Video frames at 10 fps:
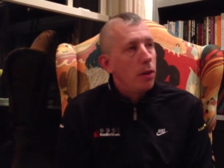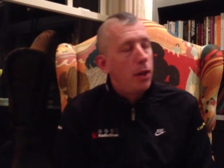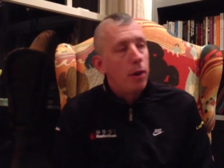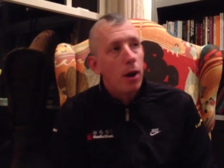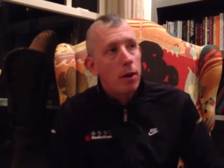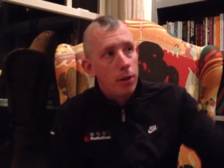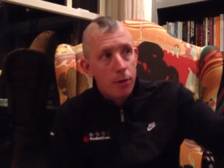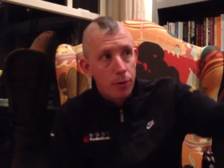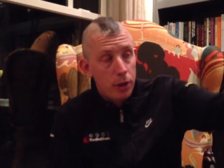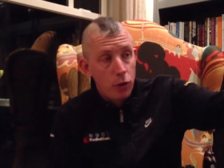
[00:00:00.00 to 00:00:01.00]
there are
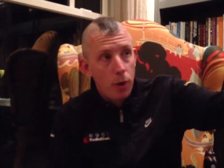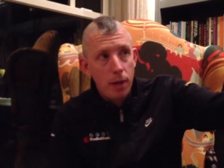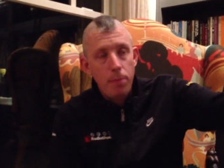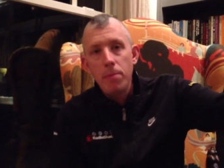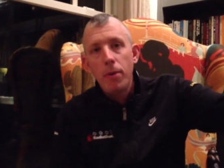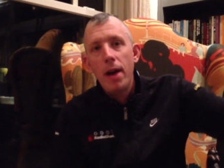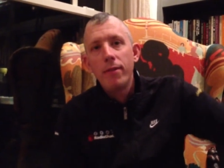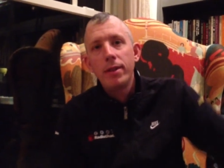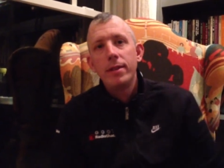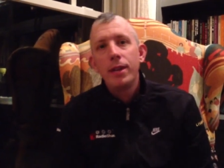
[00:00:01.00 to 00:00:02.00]
literally 20 people
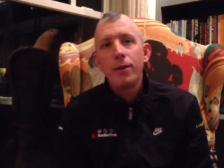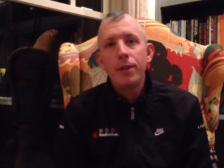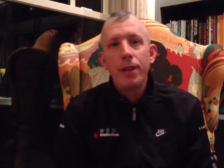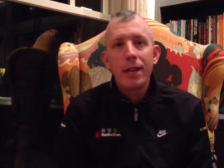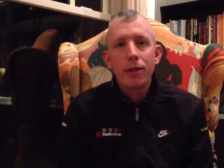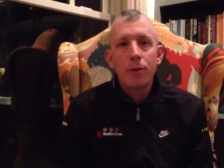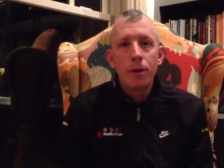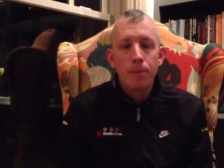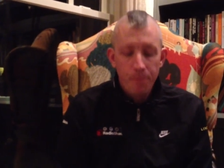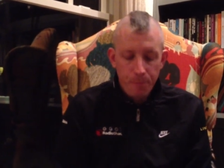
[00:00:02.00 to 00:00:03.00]
having dinner in the next room.